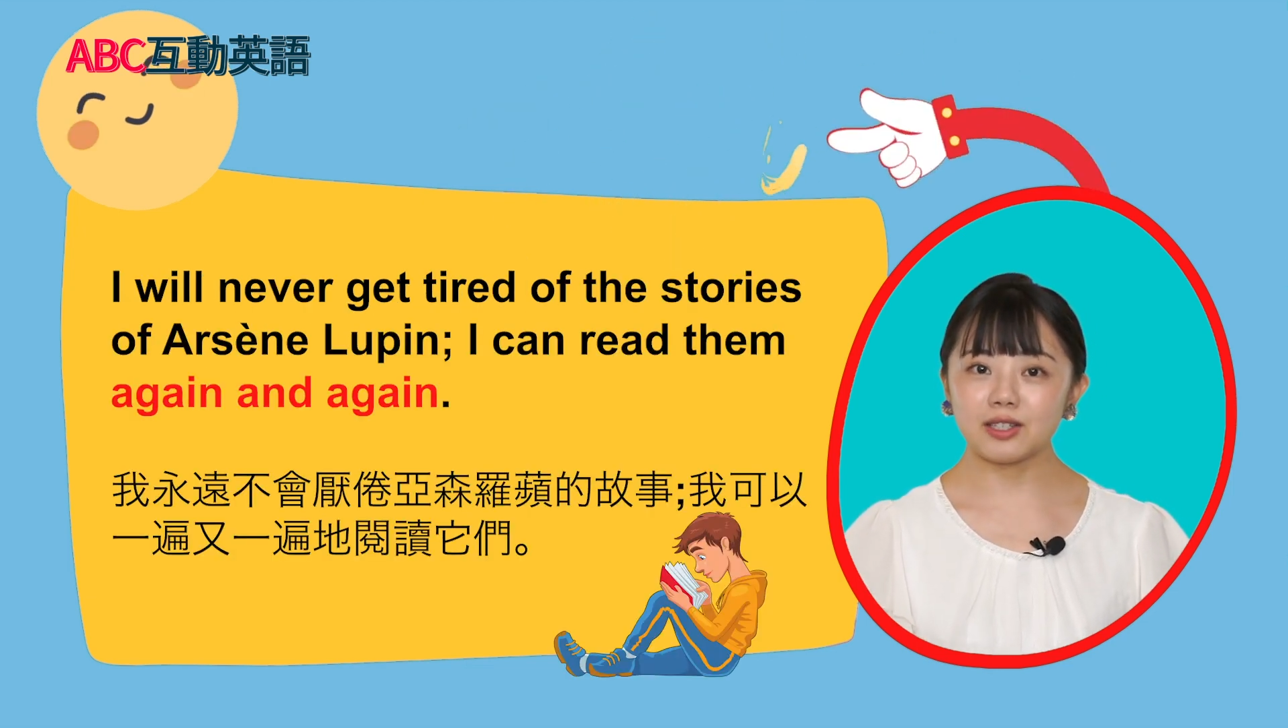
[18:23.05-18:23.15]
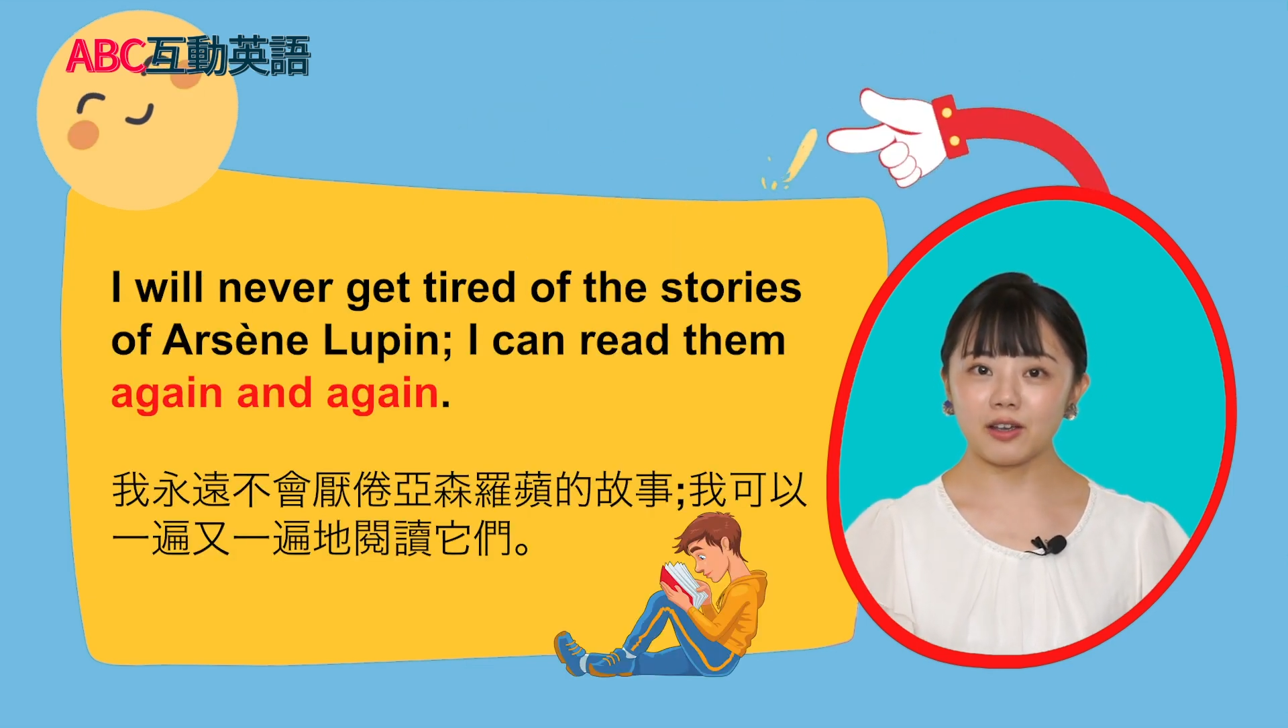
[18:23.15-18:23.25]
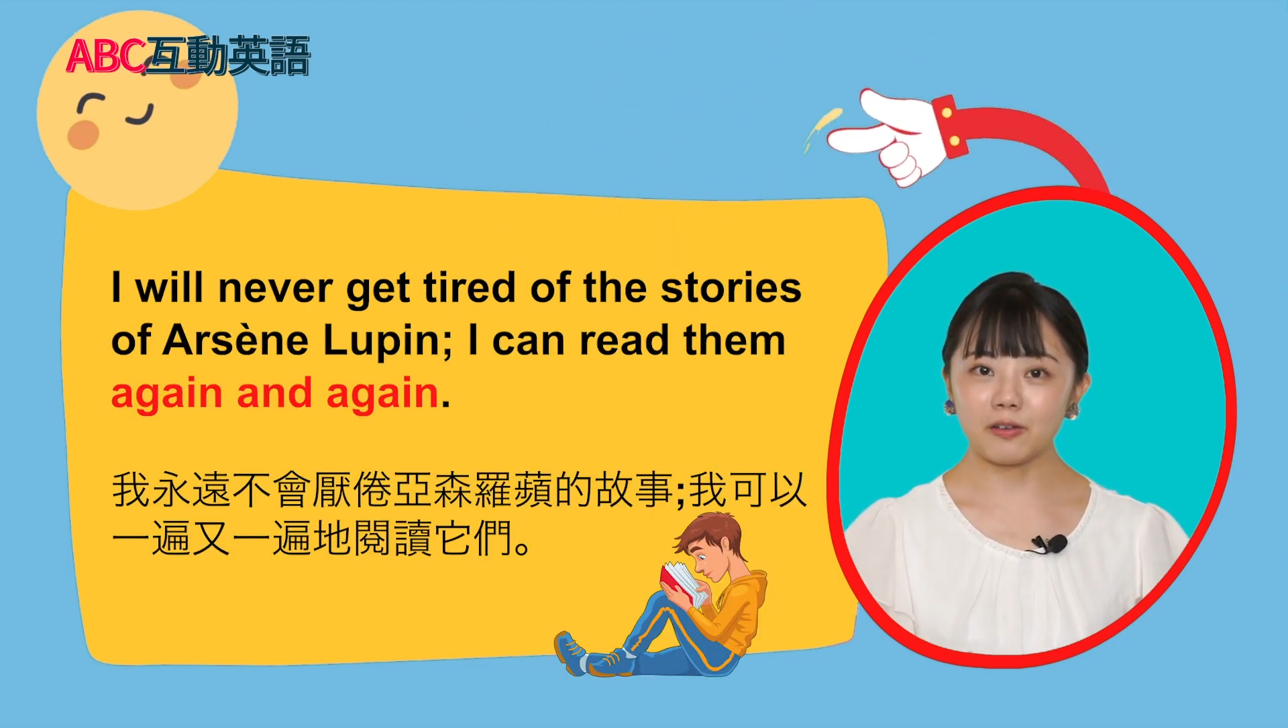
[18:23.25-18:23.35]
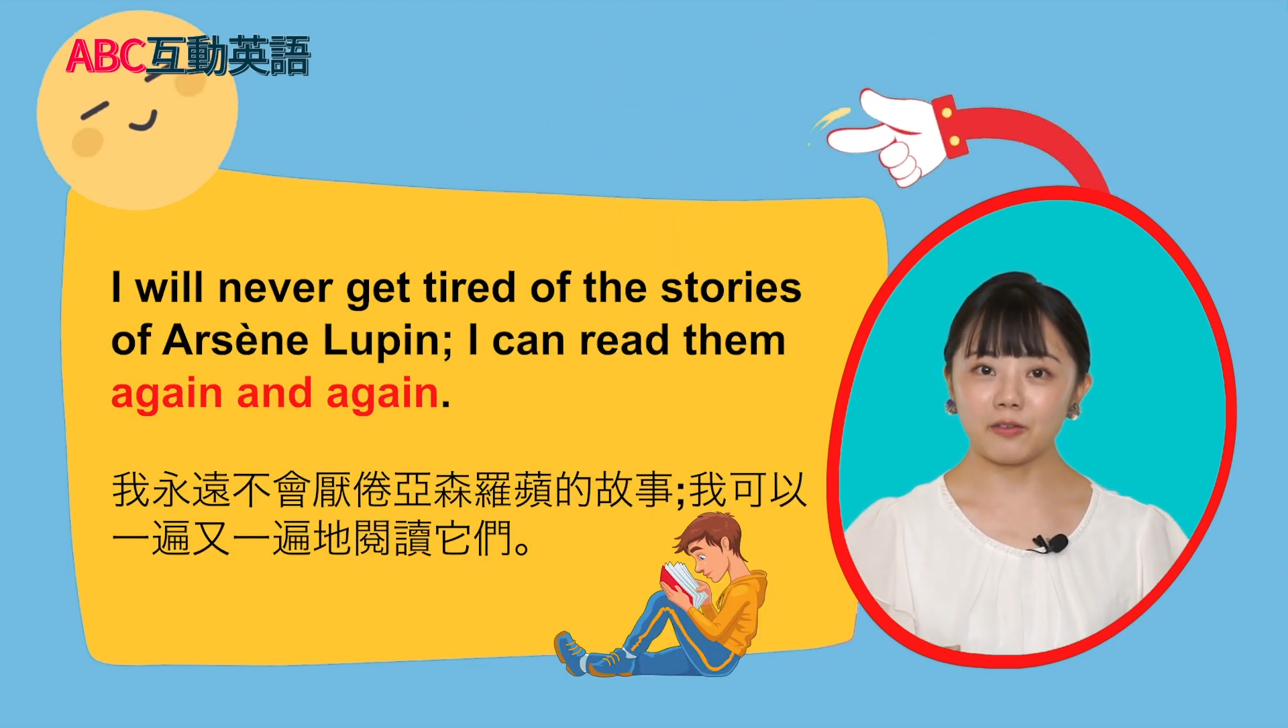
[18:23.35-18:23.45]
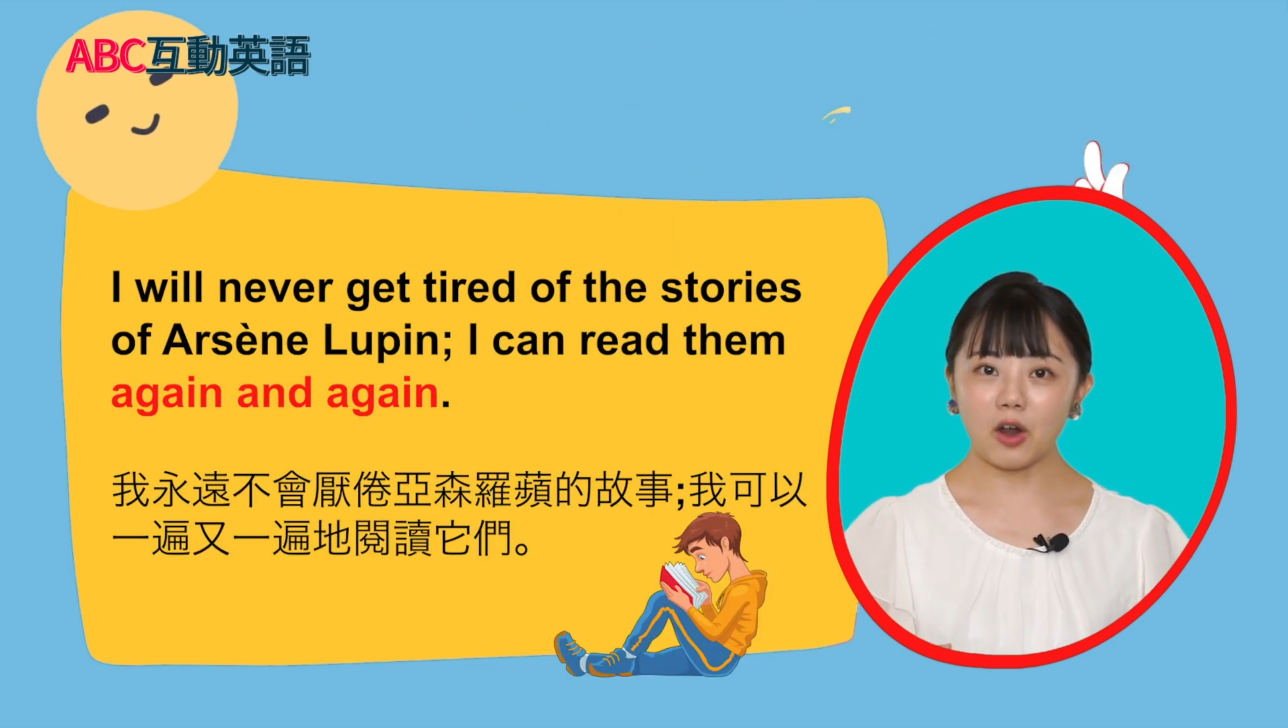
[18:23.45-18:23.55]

of